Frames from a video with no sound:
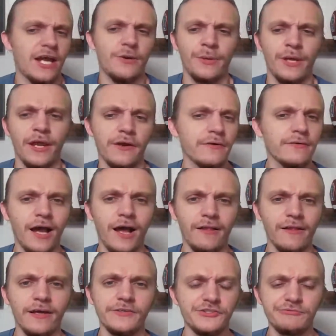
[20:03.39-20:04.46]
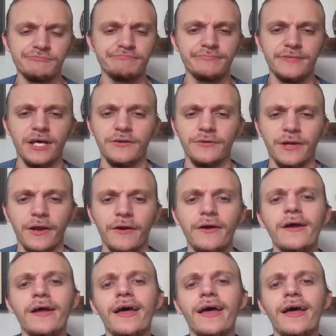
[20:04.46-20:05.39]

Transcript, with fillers: I don't care. I'll hedge. I don't care.